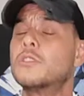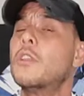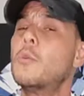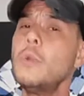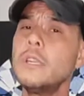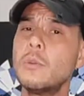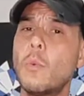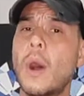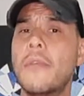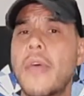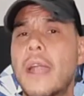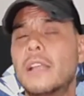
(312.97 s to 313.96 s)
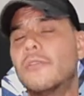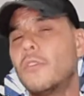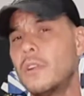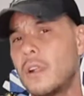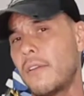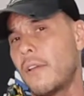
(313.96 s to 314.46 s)
And the reason why that is for
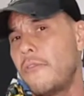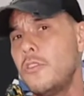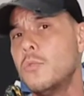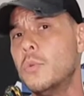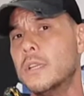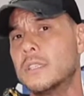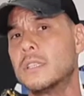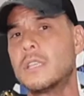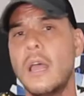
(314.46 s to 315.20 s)
a few reasons.